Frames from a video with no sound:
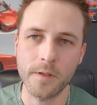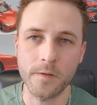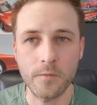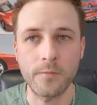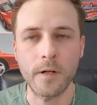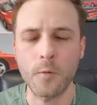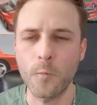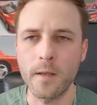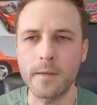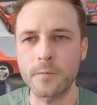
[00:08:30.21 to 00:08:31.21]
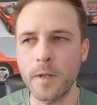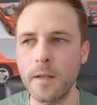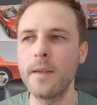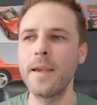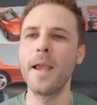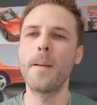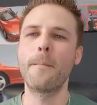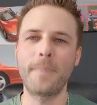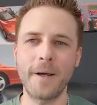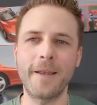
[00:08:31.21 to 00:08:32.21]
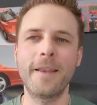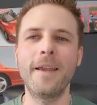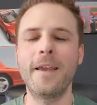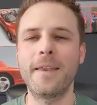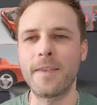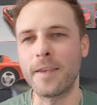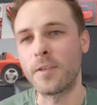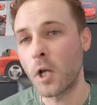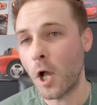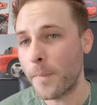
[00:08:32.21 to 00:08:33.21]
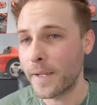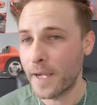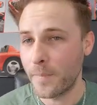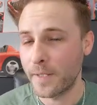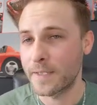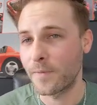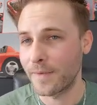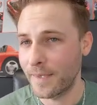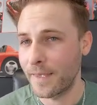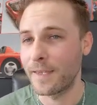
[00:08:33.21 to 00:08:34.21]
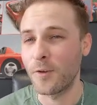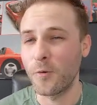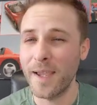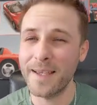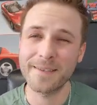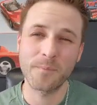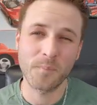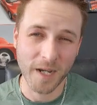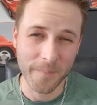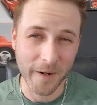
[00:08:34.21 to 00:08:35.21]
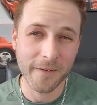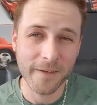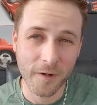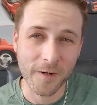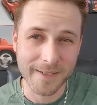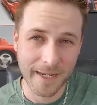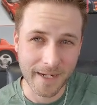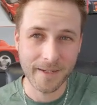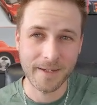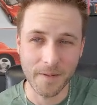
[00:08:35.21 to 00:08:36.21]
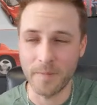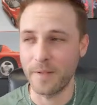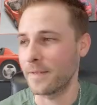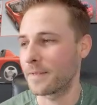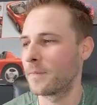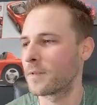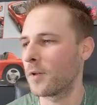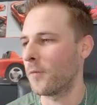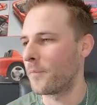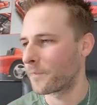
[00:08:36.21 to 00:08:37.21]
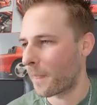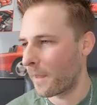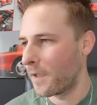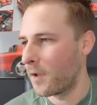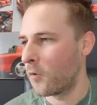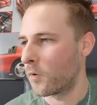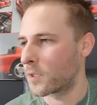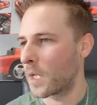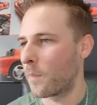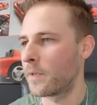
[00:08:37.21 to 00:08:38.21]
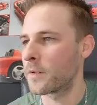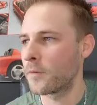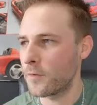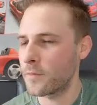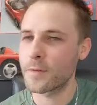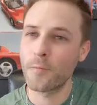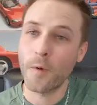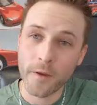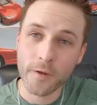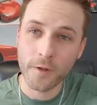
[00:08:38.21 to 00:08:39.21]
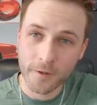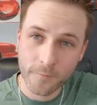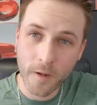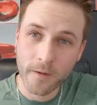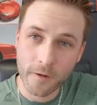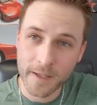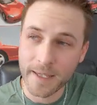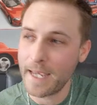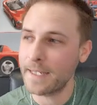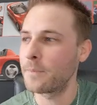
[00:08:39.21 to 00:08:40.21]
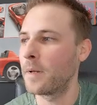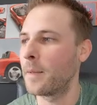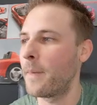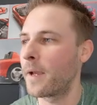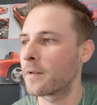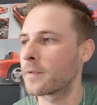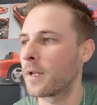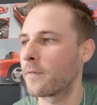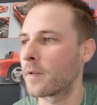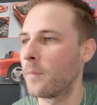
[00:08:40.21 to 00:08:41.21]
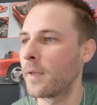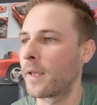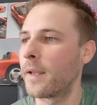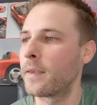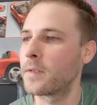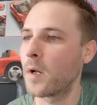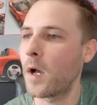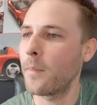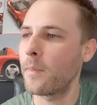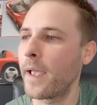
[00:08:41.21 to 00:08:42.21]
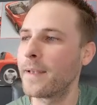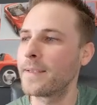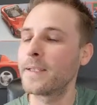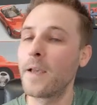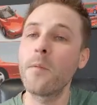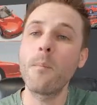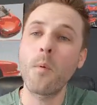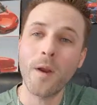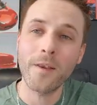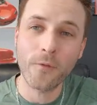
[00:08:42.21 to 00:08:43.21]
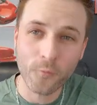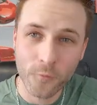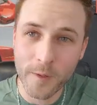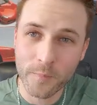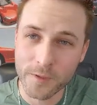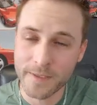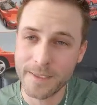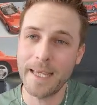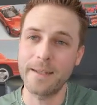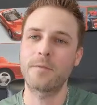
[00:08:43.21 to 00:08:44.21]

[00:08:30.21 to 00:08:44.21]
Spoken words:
that do very well as well, but the top companies within the US primarily are tech companies. So which companies are those? Well, you could have probably already guessed, but Microsoft coming in at the top at 7.3%,